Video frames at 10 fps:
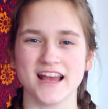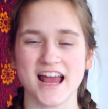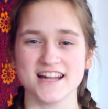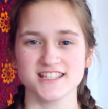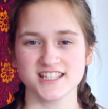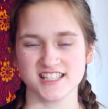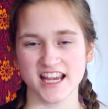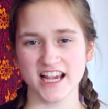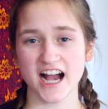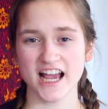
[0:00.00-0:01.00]
and
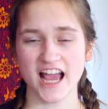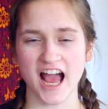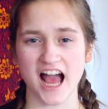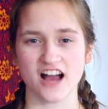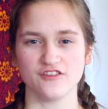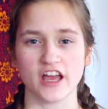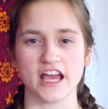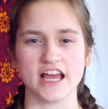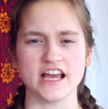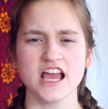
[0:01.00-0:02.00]
today I have
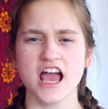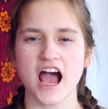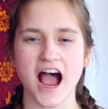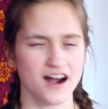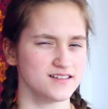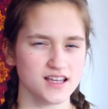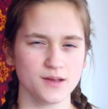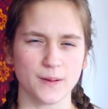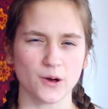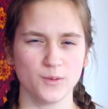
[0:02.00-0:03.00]
a how to
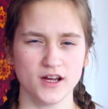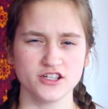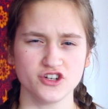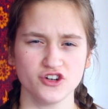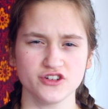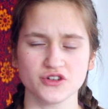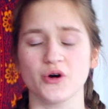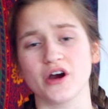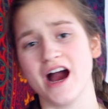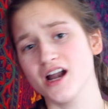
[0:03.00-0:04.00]
take better pictures
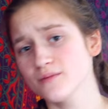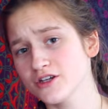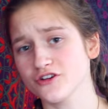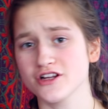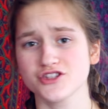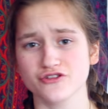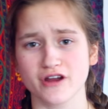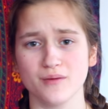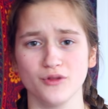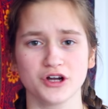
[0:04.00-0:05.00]
or how to make your
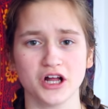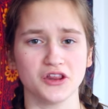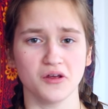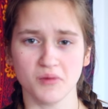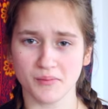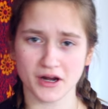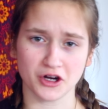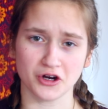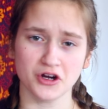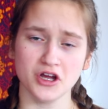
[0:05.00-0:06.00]
Instagram look a little bit
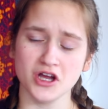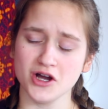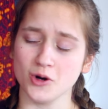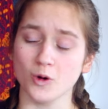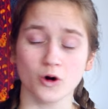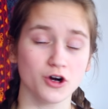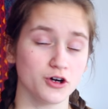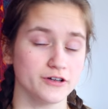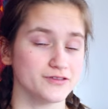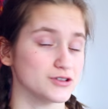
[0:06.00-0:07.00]
better
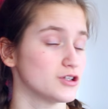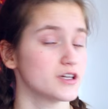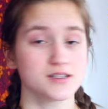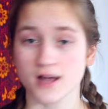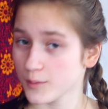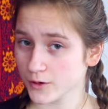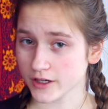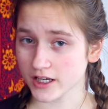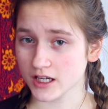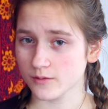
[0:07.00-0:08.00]
or if you're looking to up your
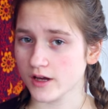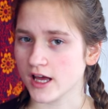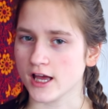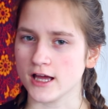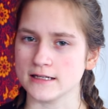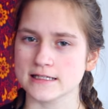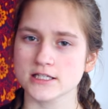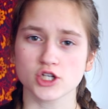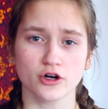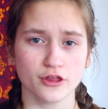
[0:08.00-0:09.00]
game and
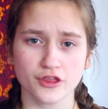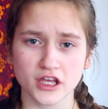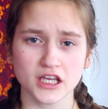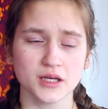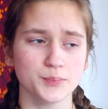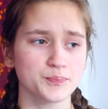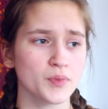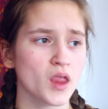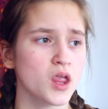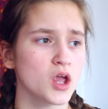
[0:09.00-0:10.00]
start a theme
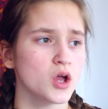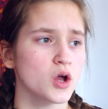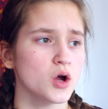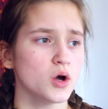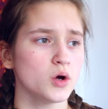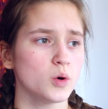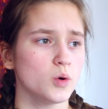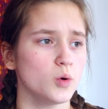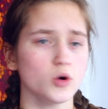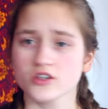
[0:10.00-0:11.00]

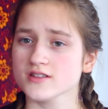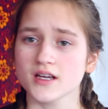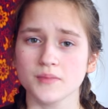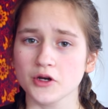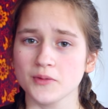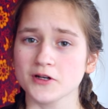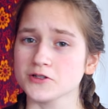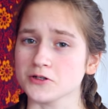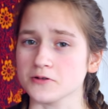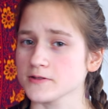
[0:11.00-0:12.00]
or just take better
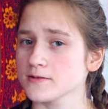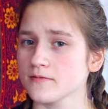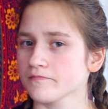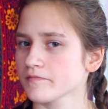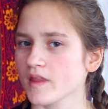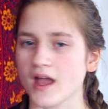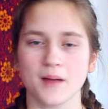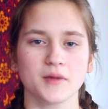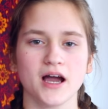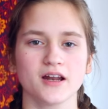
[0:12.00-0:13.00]
pictures.
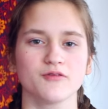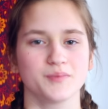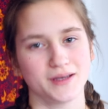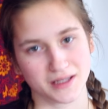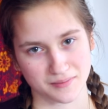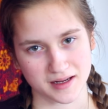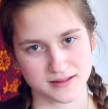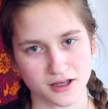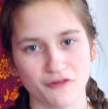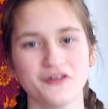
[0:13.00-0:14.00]
I'm kind of repeating
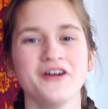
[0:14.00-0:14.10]
myself.